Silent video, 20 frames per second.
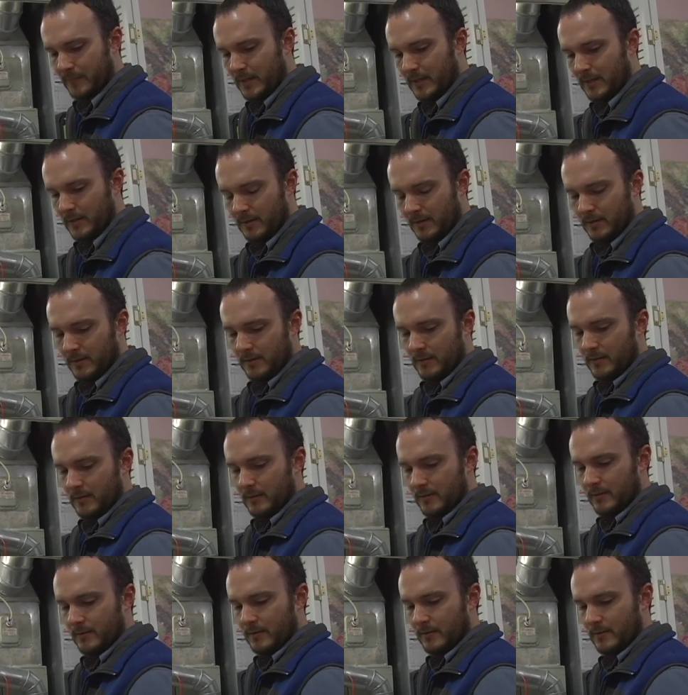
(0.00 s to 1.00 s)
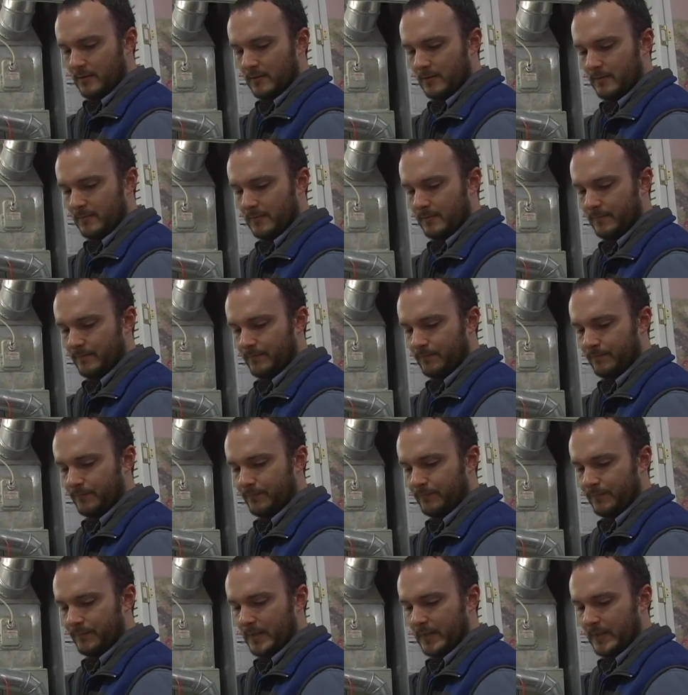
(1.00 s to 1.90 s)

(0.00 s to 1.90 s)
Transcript: No one is speaking in this clip.